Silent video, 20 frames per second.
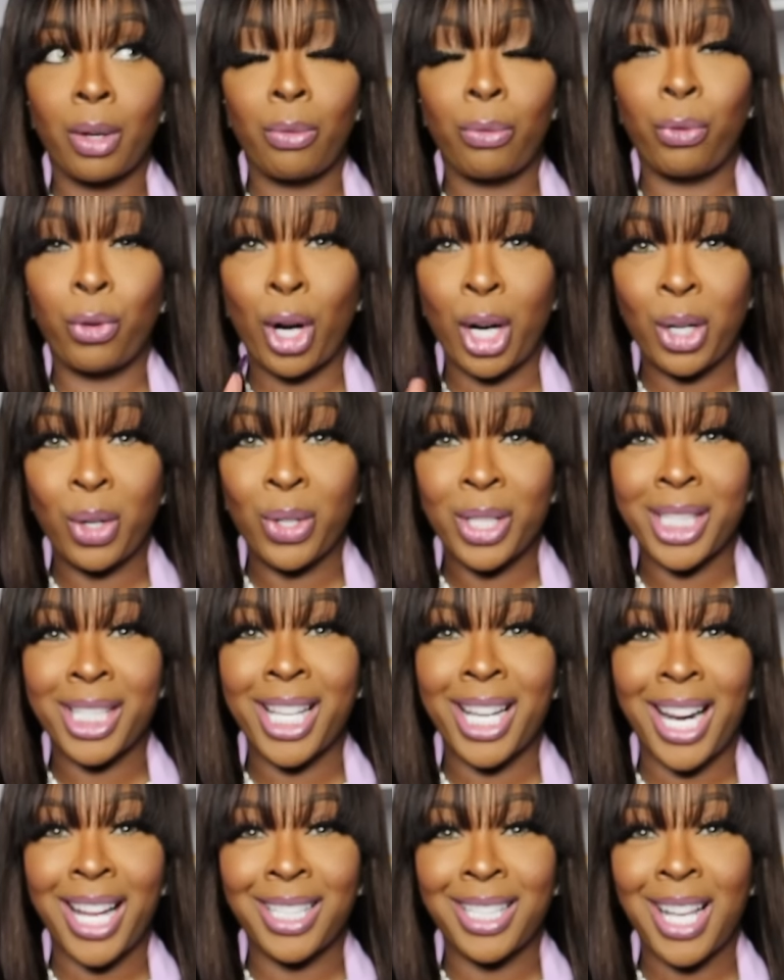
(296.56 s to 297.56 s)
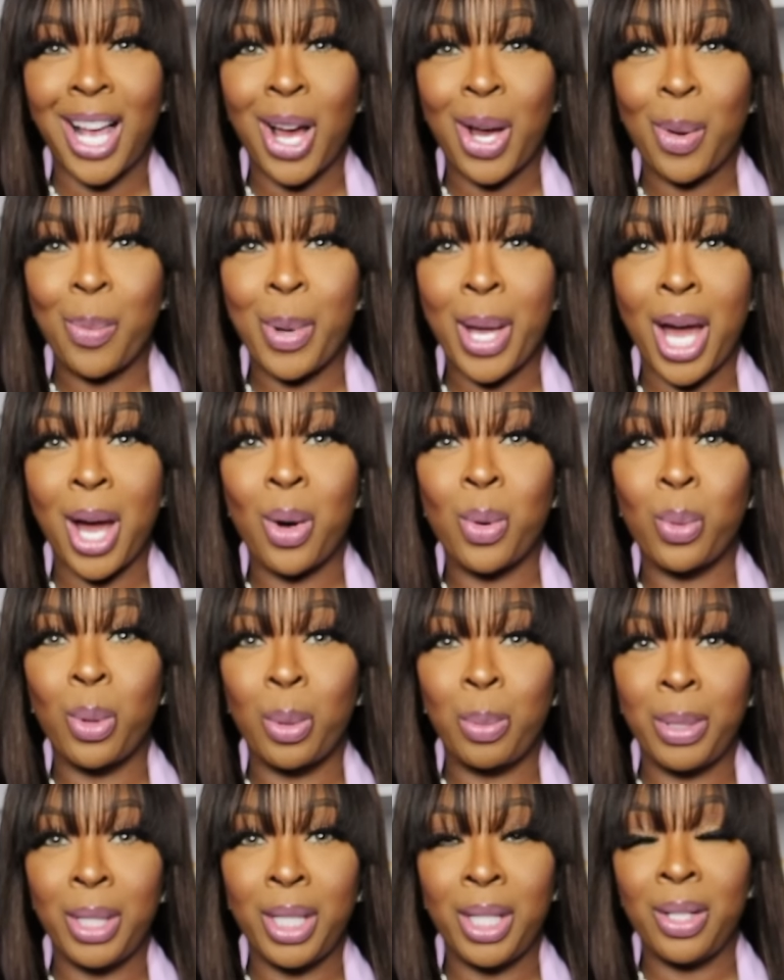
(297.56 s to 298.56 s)
fragrance that I talk about
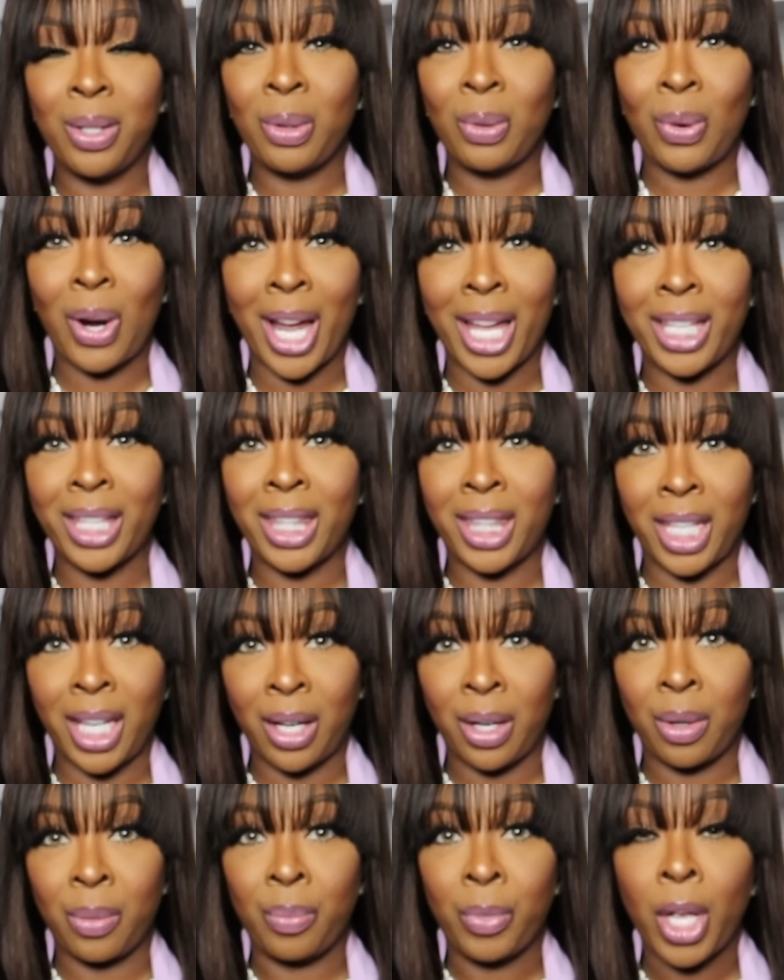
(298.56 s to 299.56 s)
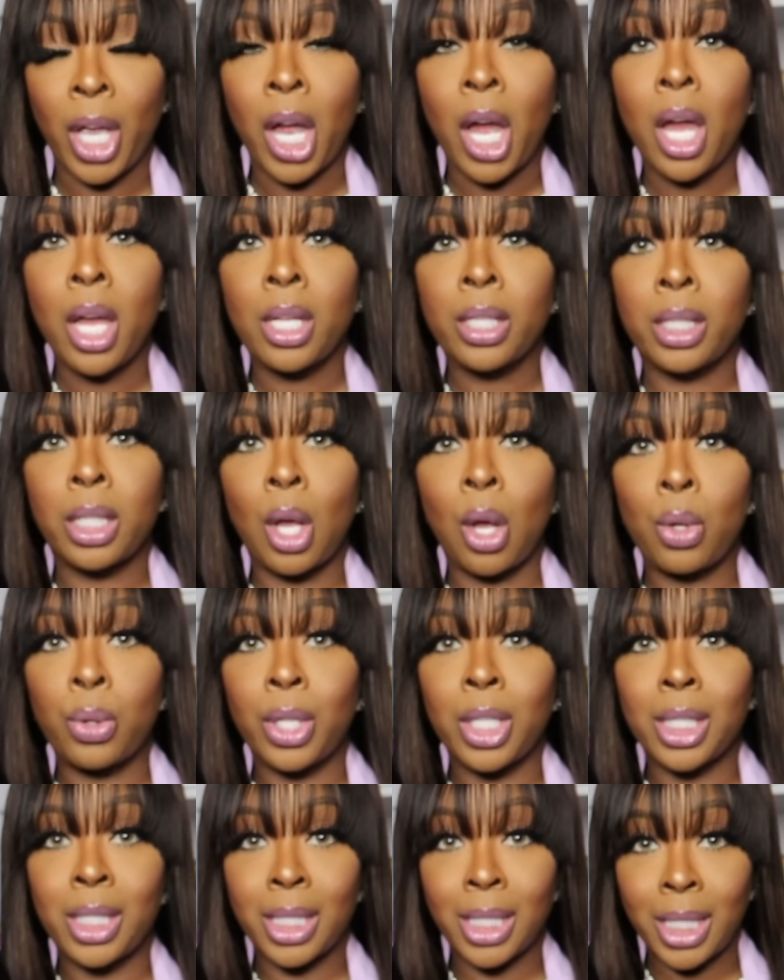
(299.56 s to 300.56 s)
will be right there. So
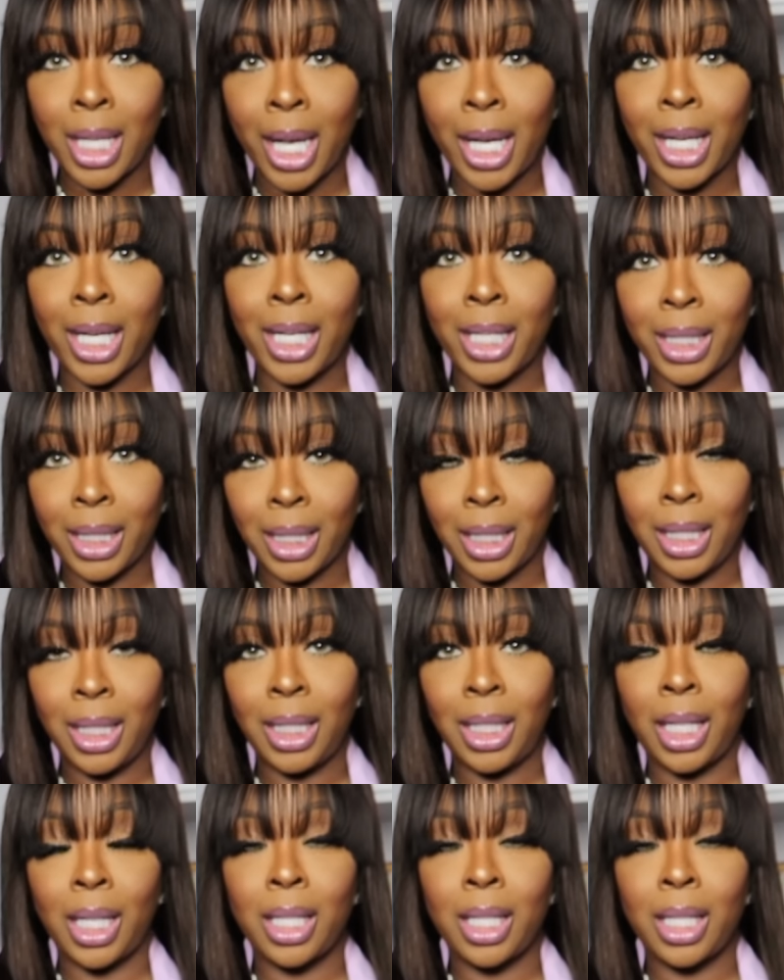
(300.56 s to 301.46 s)
the second link,